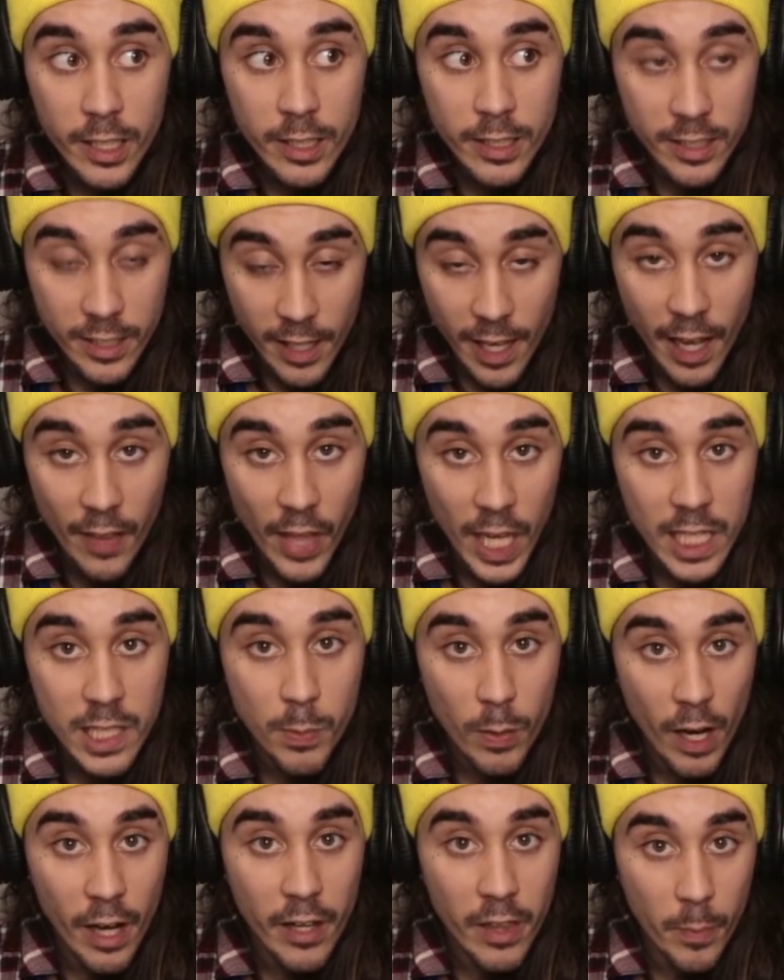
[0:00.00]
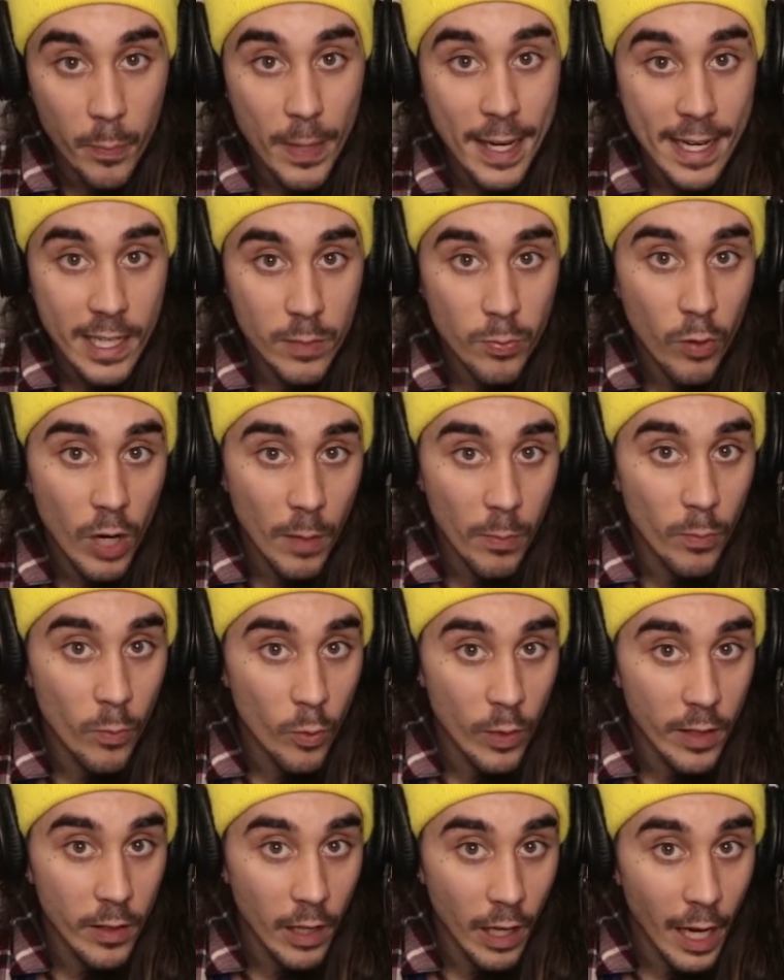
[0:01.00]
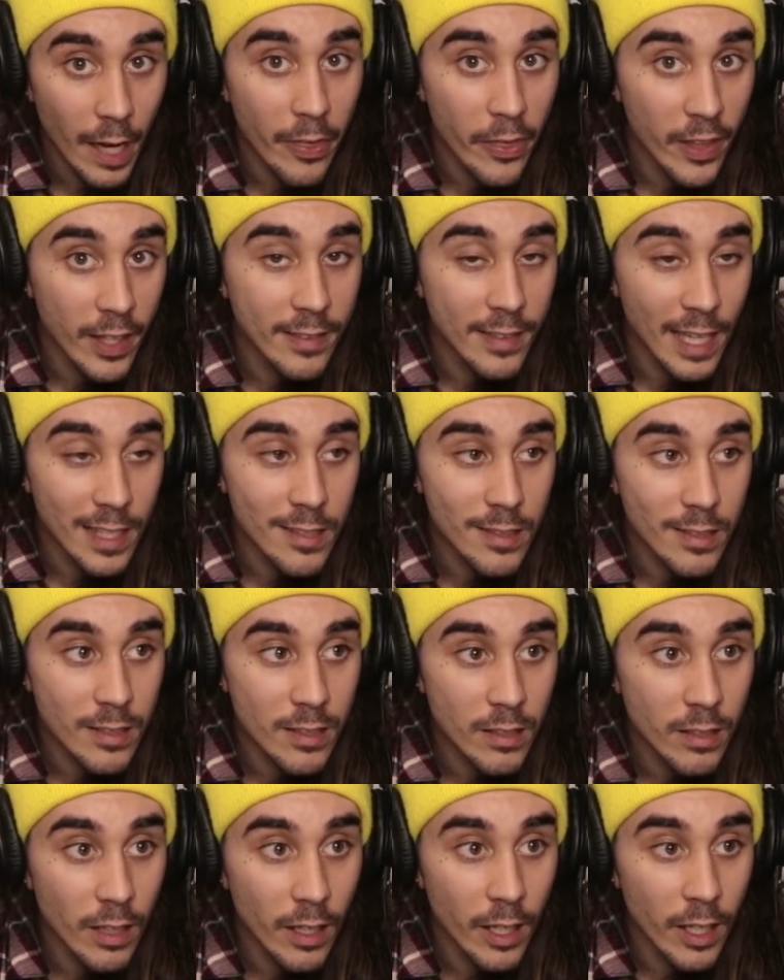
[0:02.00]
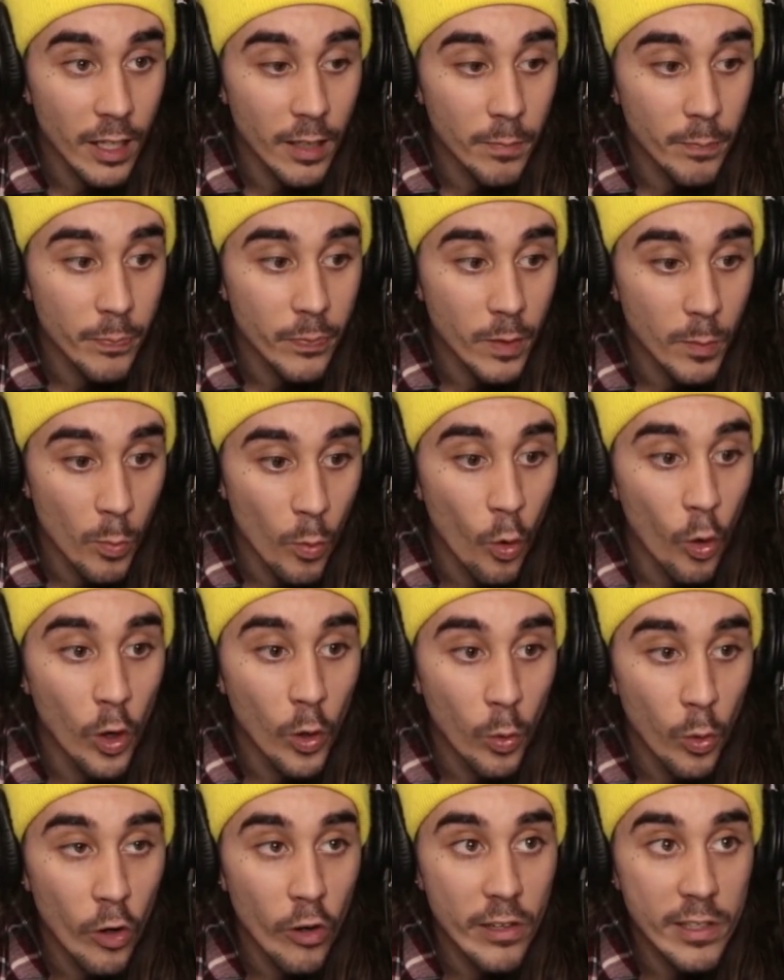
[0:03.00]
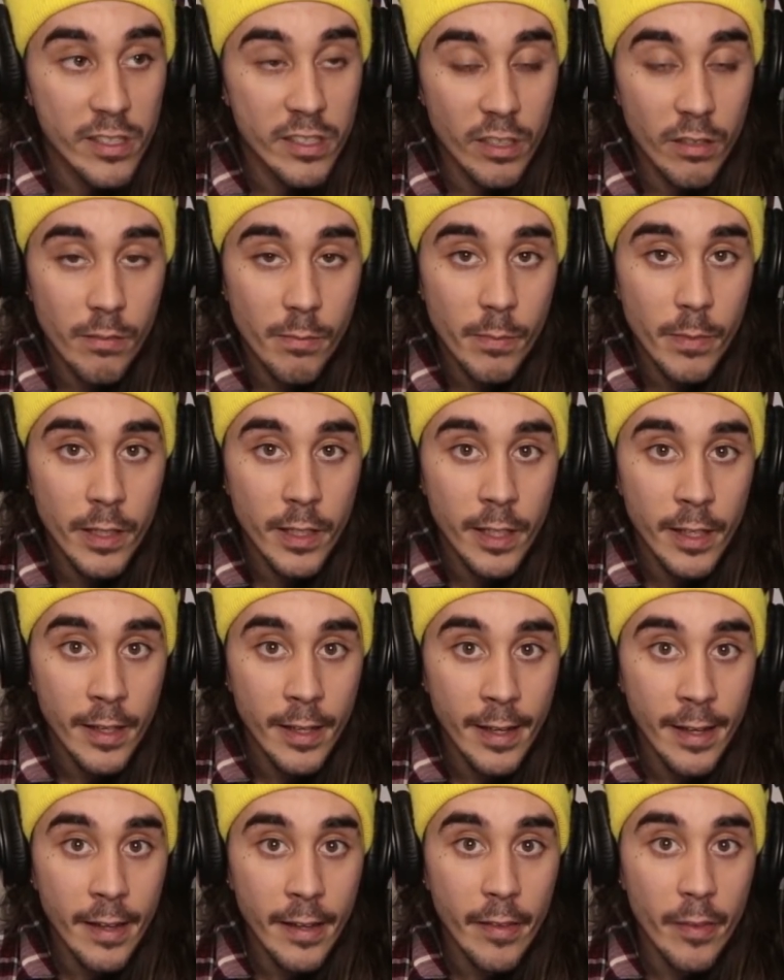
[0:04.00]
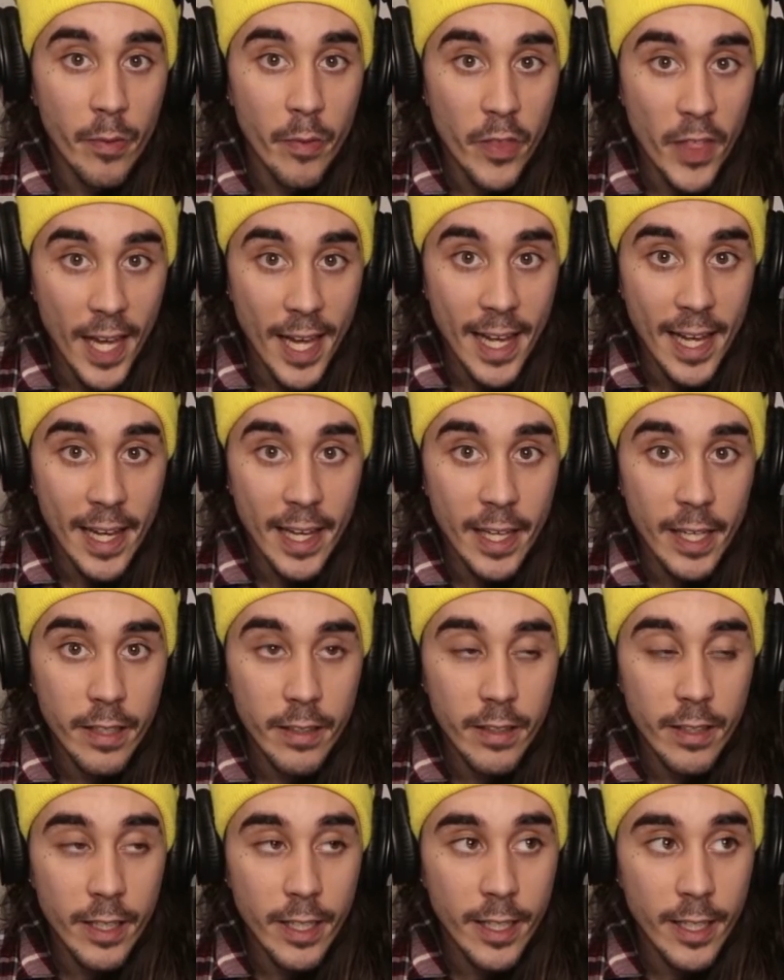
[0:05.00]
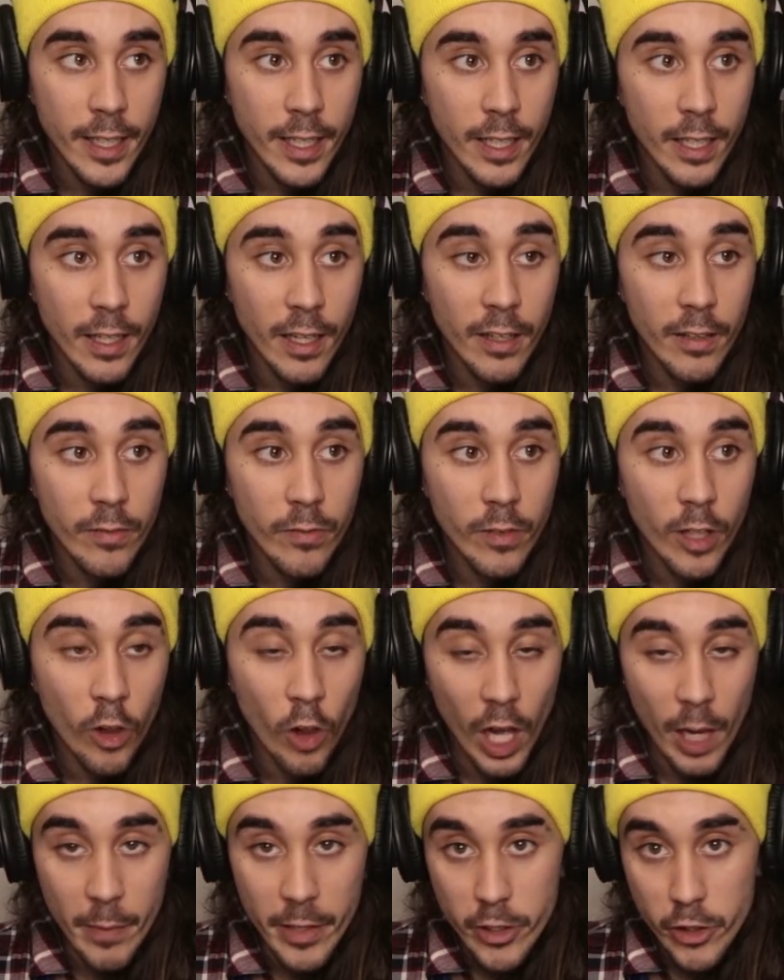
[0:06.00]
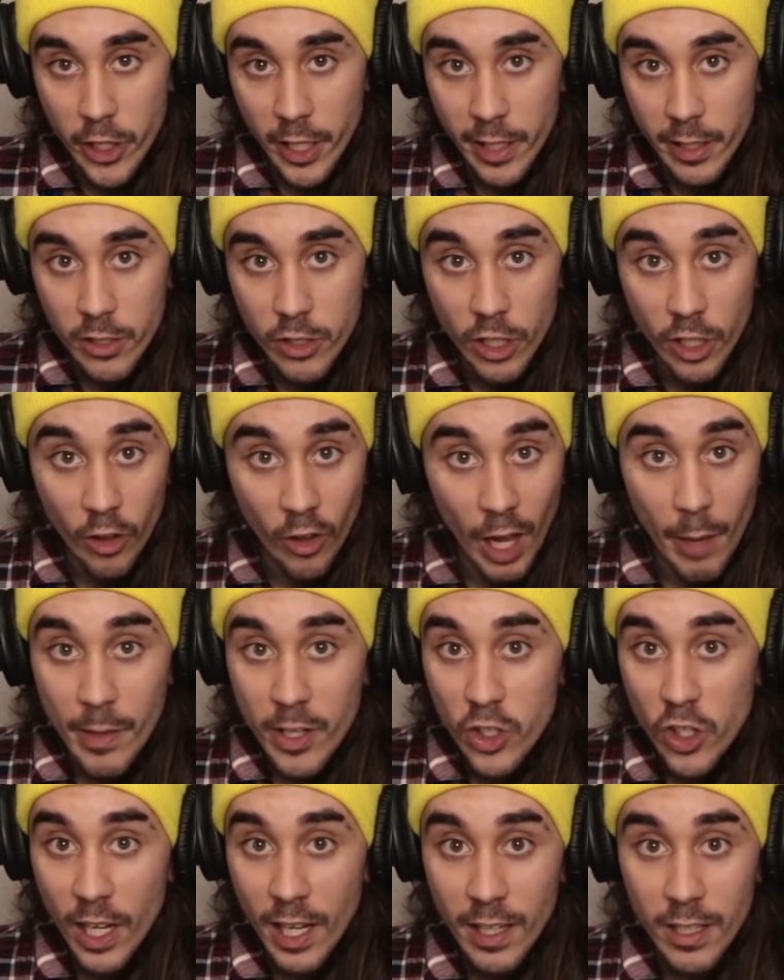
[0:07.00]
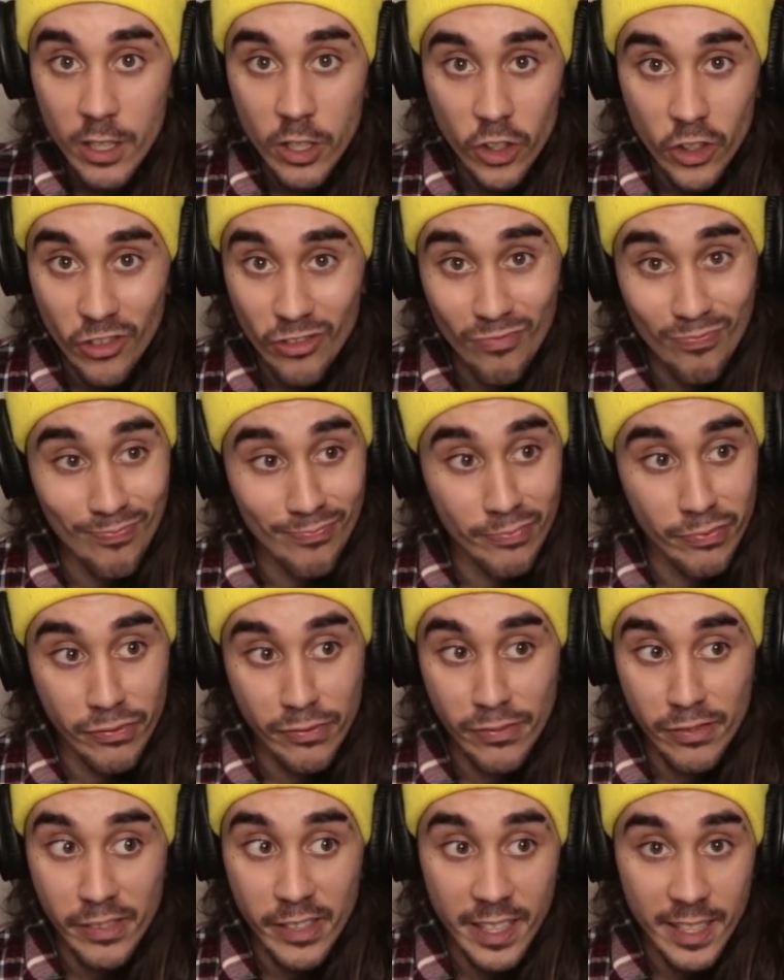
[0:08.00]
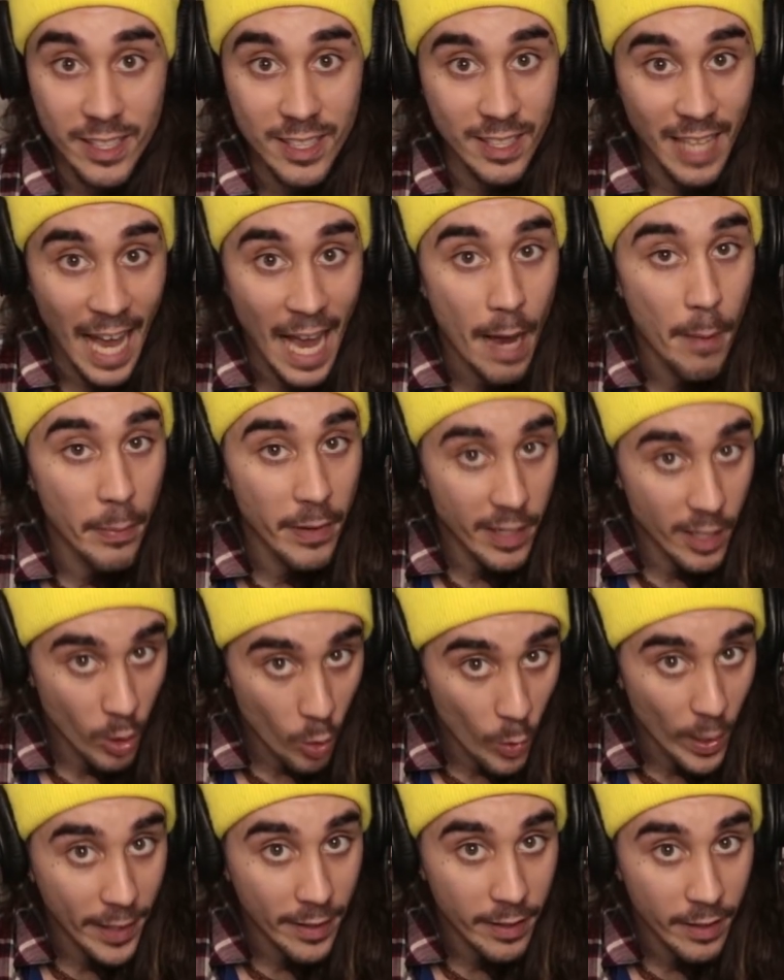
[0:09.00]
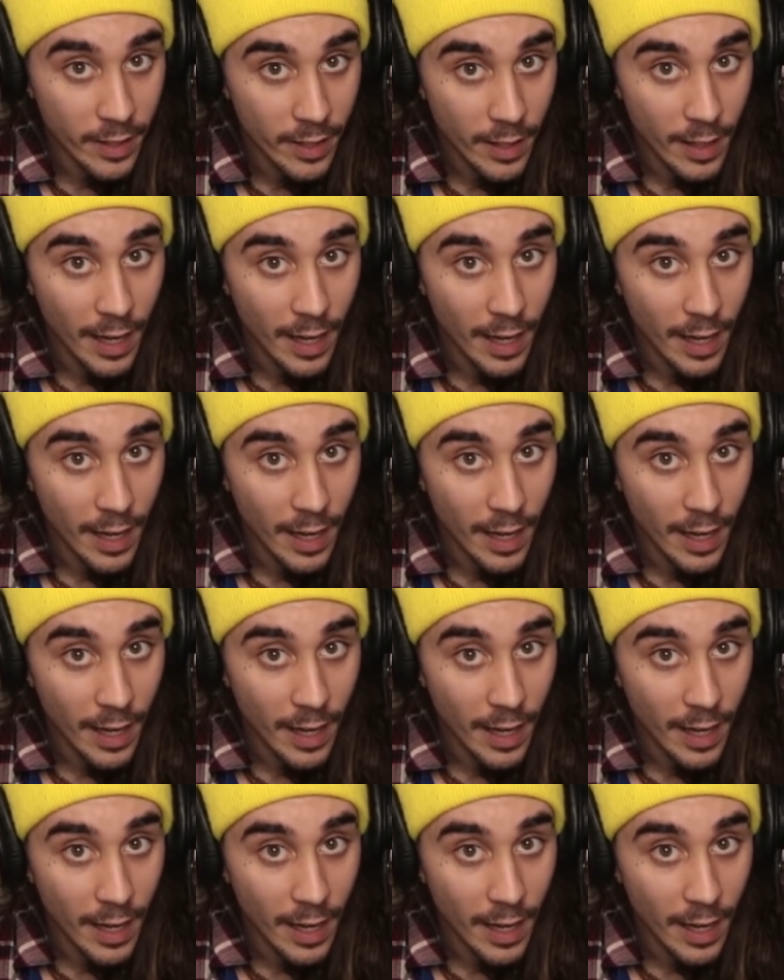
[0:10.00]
Yeah, that's probably the biggest problem. I think that's more worrisome than climate change. And climate change, it's happening quick.